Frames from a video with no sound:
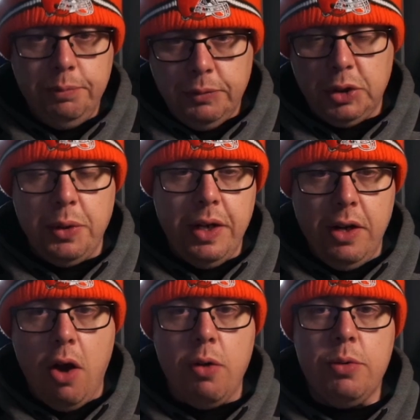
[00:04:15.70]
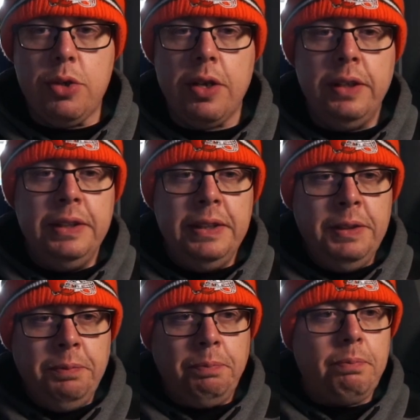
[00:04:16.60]
through your nose.
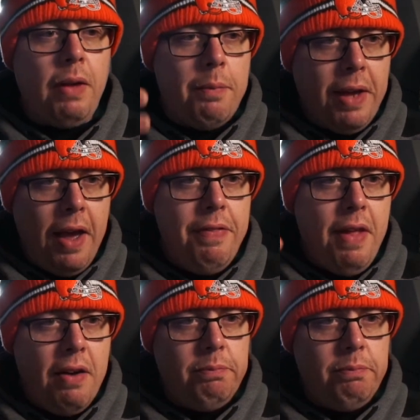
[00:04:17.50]
I'm getting that